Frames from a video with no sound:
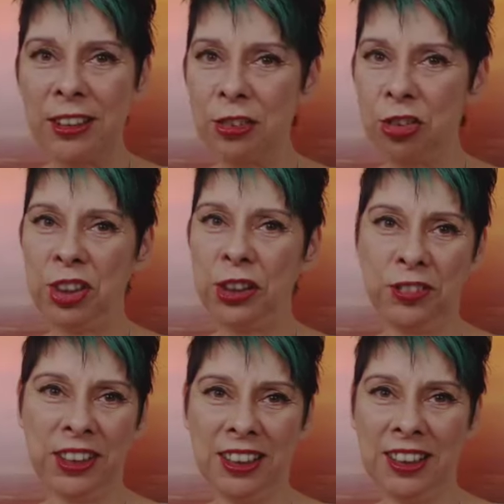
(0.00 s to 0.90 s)

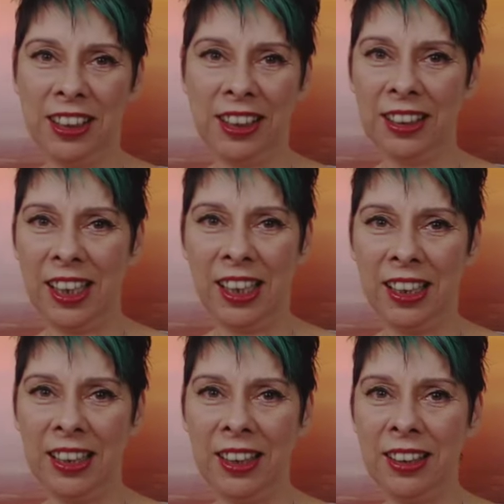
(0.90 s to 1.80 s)
shifted, like
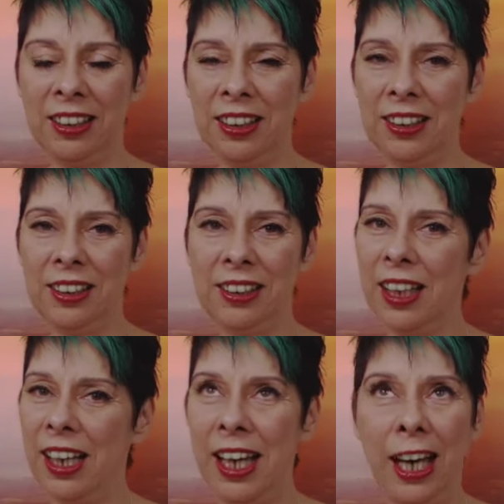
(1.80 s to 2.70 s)
I
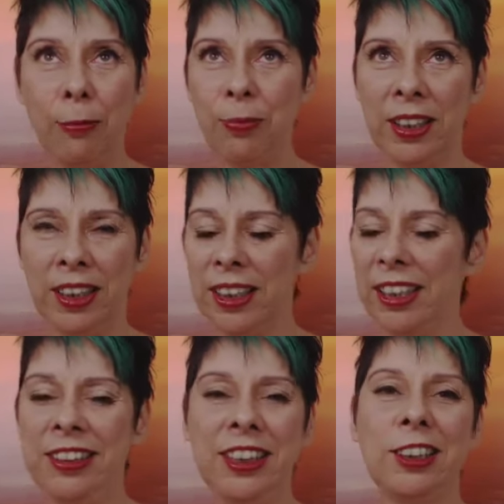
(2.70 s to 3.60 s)
happened, and I
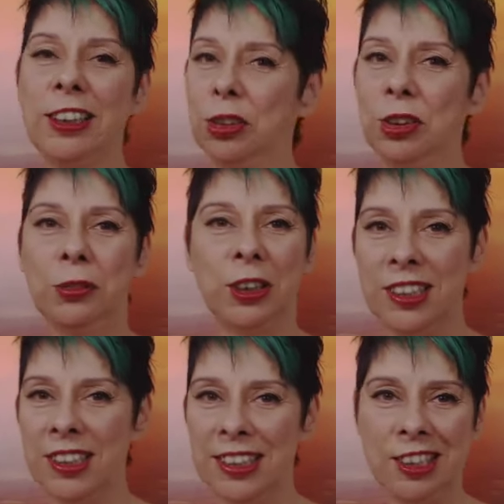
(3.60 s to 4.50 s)
think the
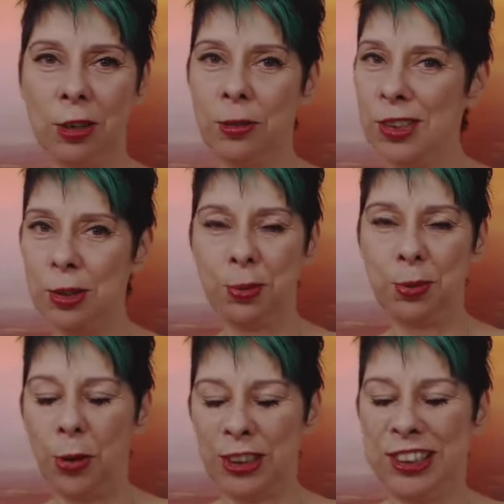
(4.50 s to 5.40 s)
universe is so
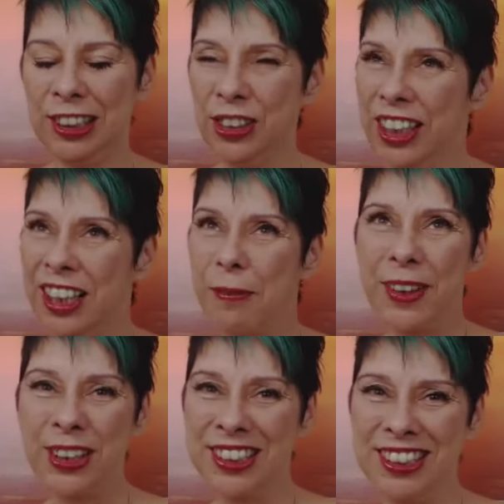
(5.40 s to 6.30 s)
supportive,
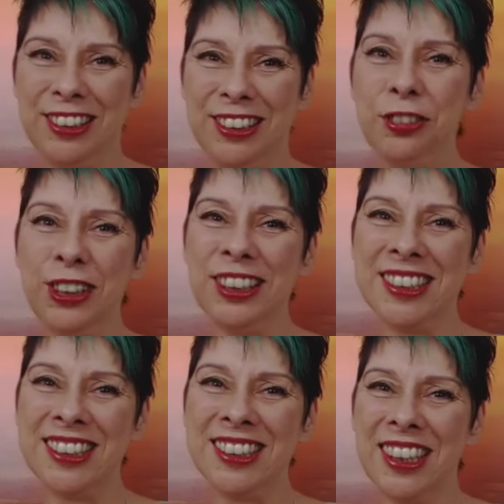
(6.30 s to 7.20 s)
because the
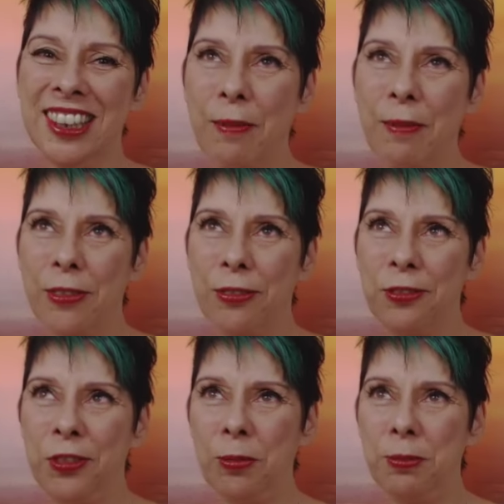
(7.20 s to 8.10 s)
difference
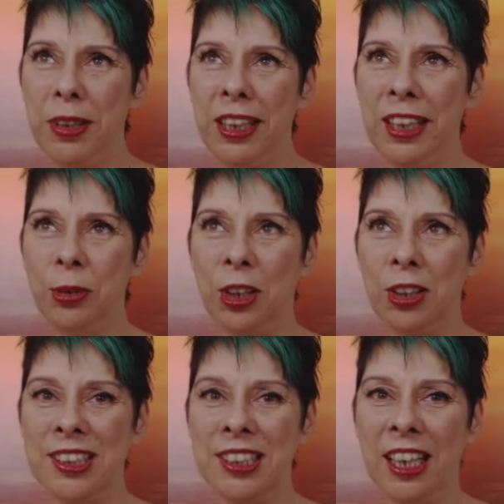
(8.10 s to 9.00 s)
for me
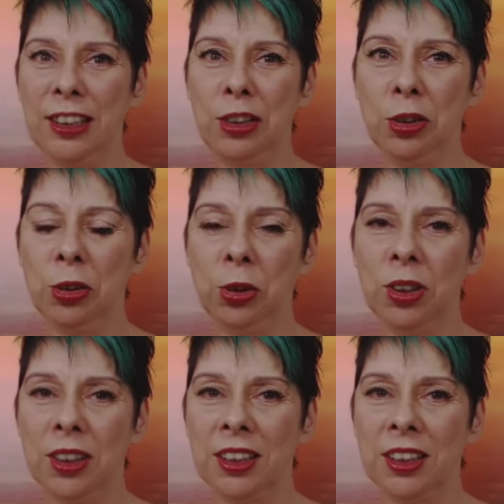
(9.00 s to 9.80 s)
was I knew